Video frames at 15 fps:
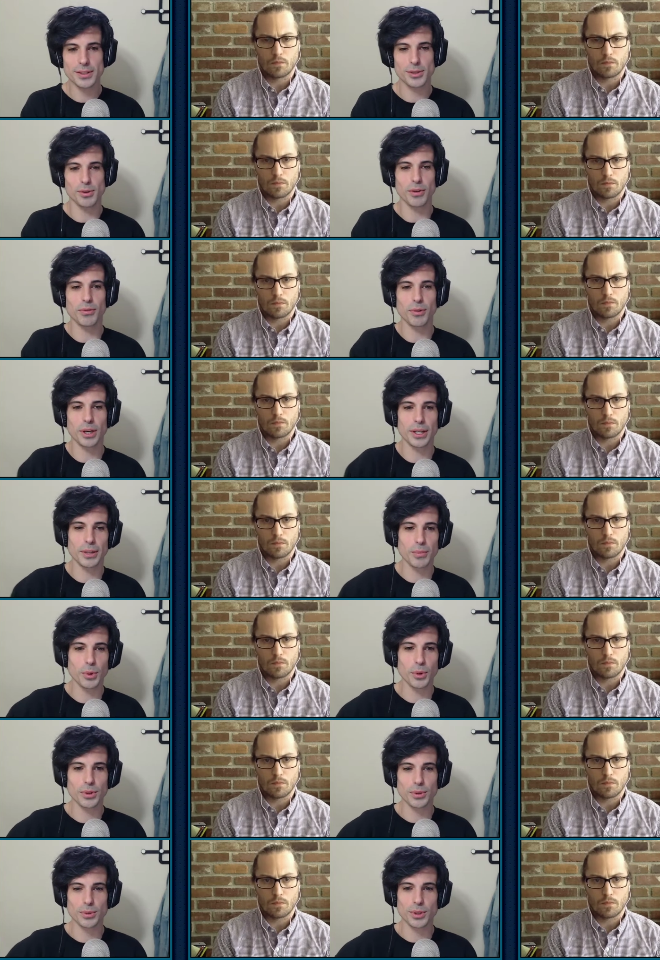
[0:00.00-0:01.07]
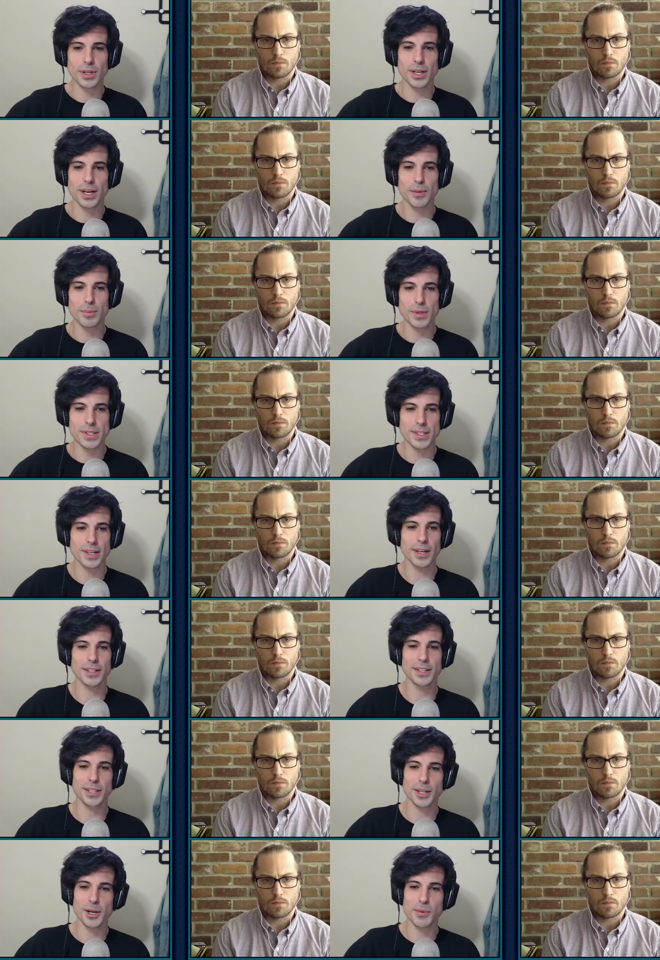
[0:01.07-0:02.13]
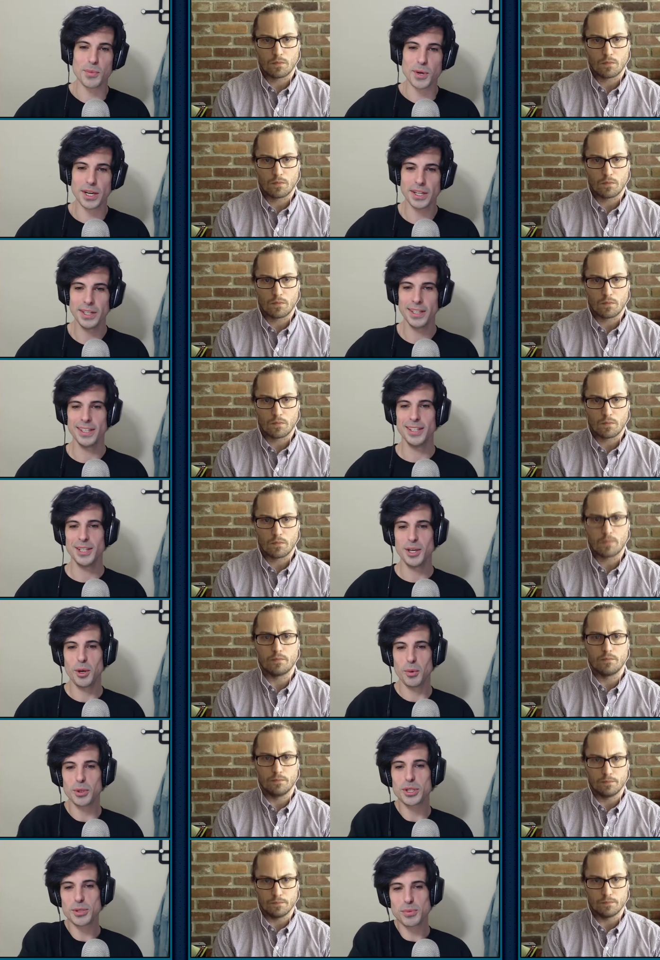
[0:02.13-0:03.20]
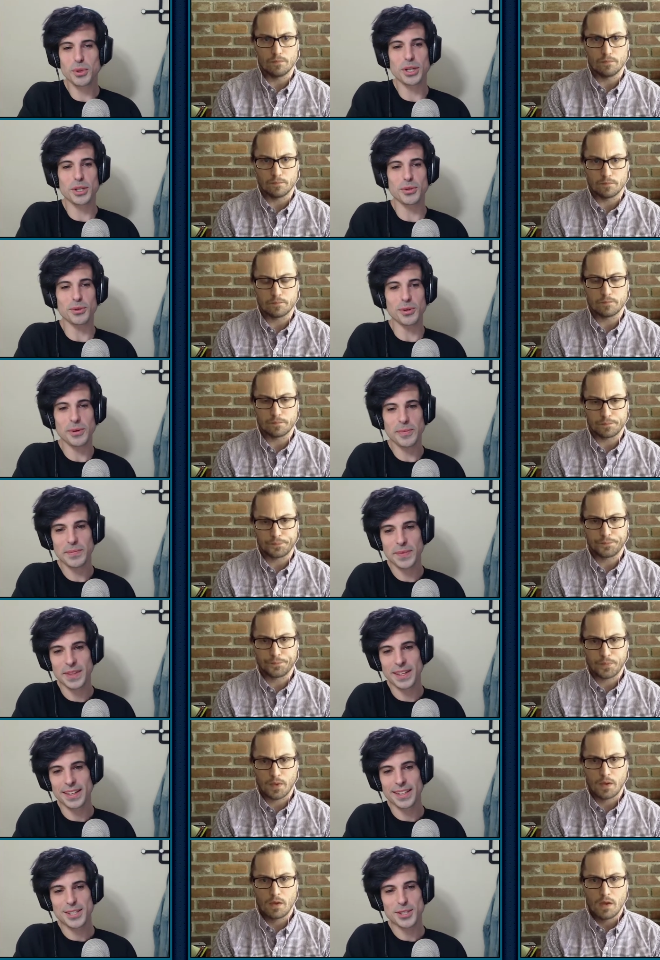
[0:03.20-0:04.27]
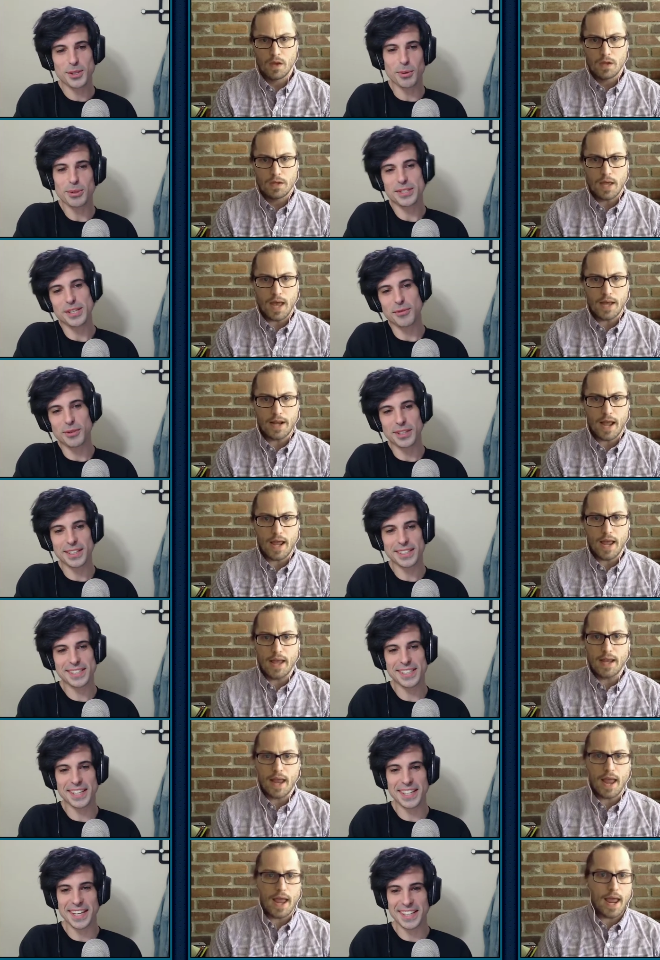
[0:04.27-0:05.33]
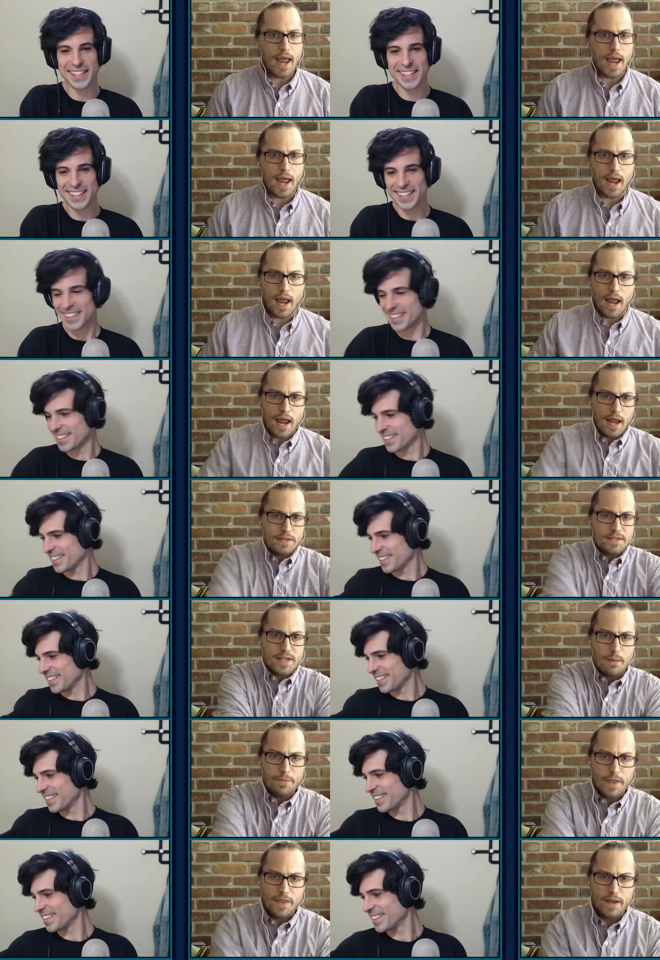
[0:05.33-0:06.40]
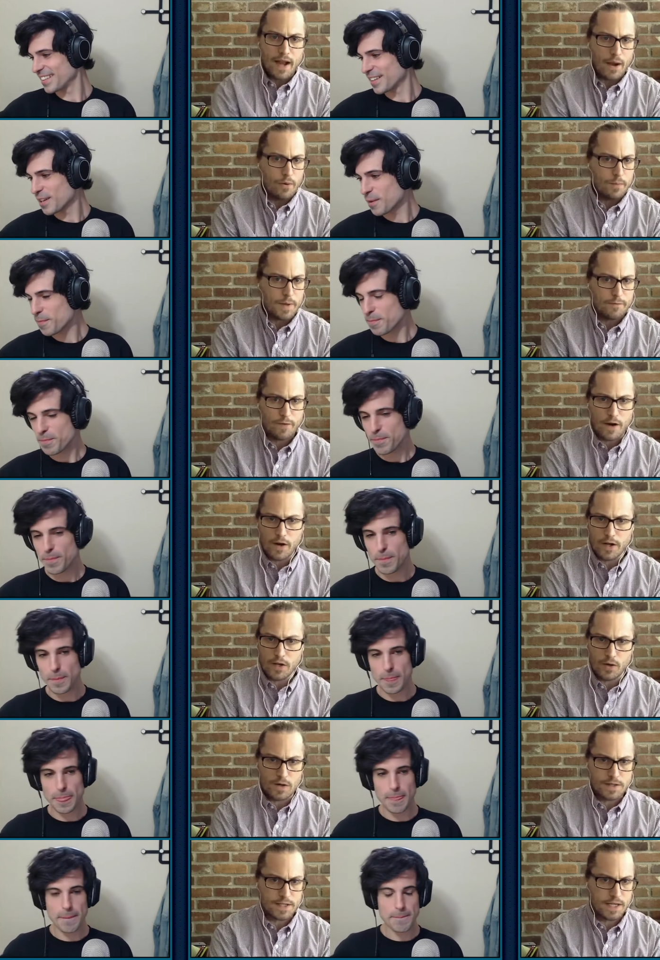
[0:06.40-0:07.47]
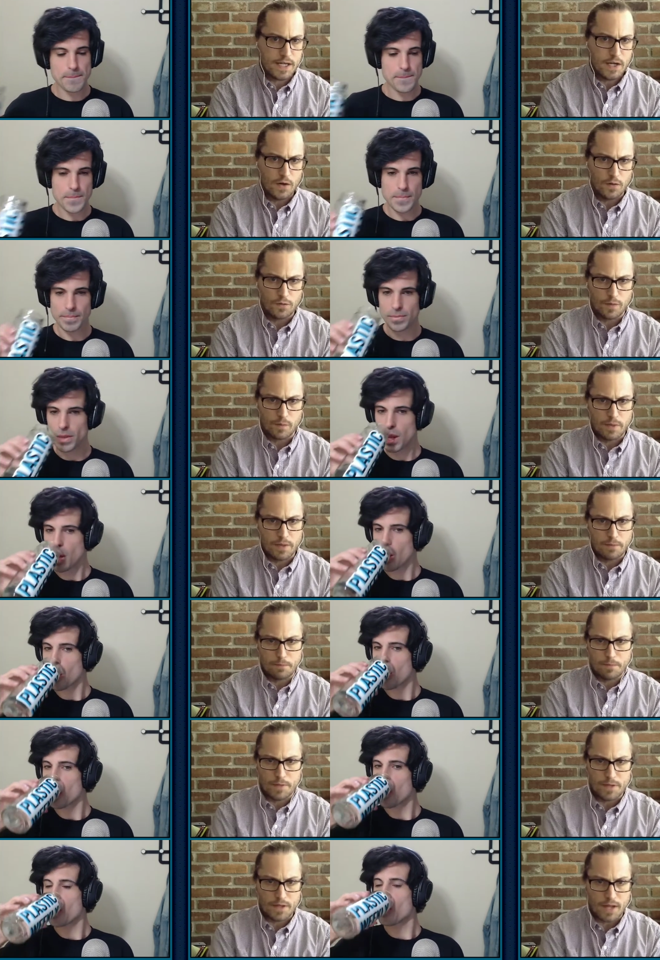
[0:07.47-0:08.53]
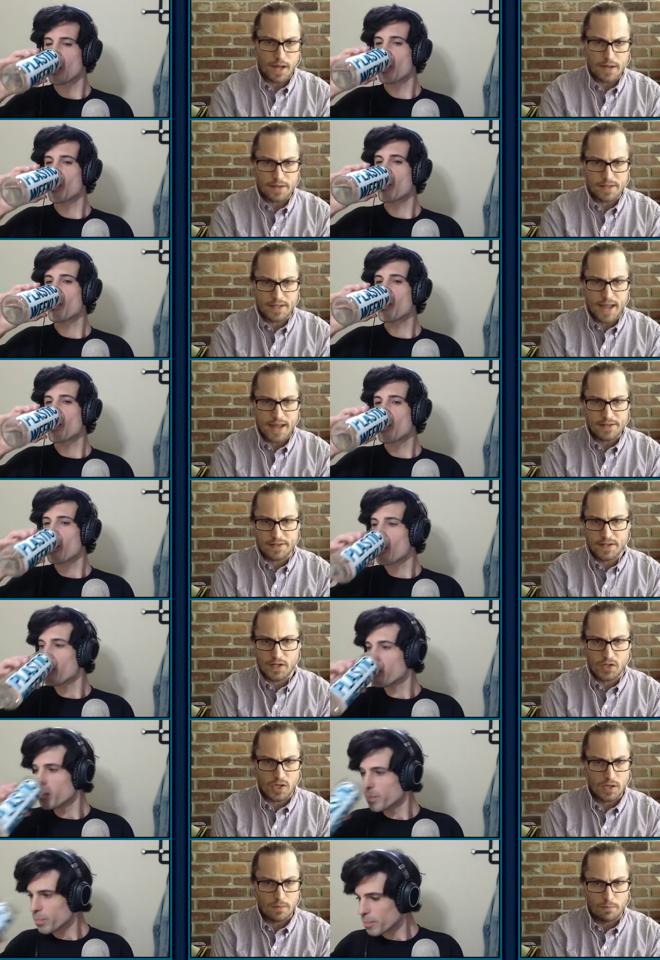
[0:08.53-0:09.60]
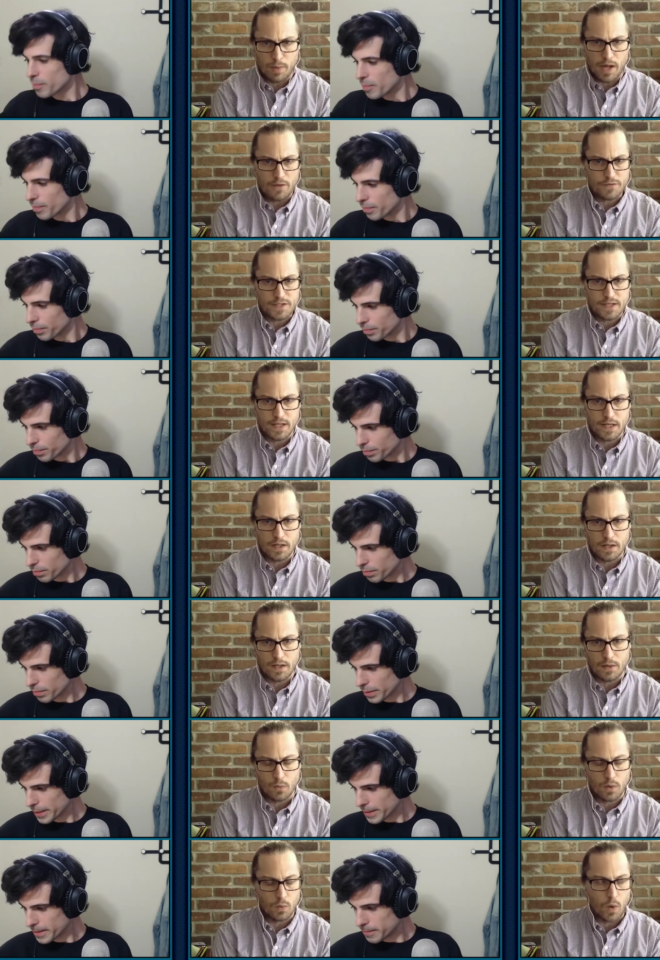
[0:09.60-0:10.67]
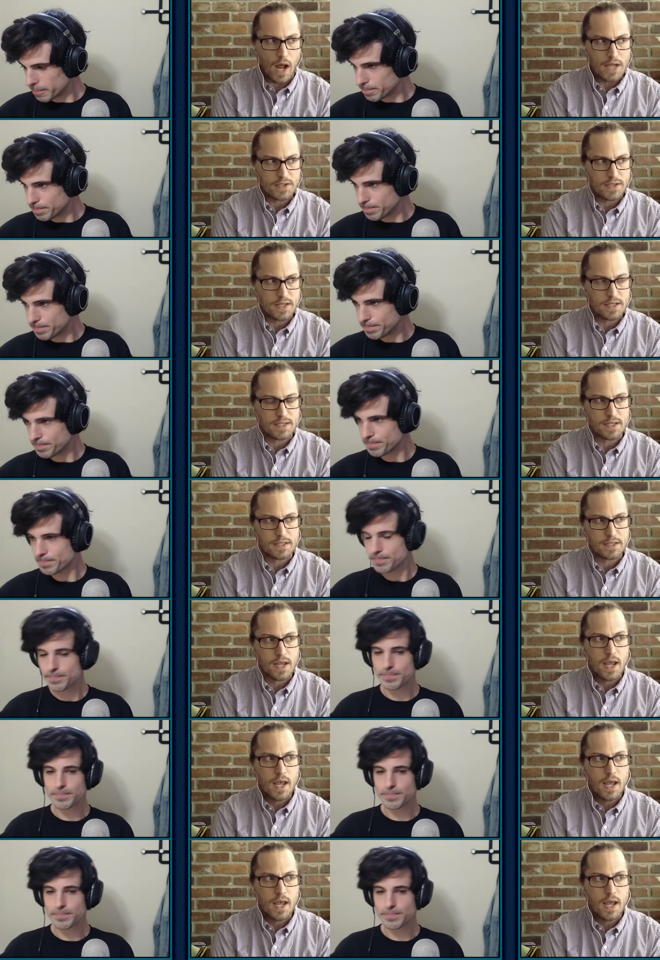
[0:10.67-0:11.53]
Speaker 1: to have won a Boulder World Cup is Janja Garnbret, which is pretty cool. So we'll see yeah, if we can extend that
Speaker 2: and something that I would be very curious to hear from the the kind of statistician buffs that that would watch this is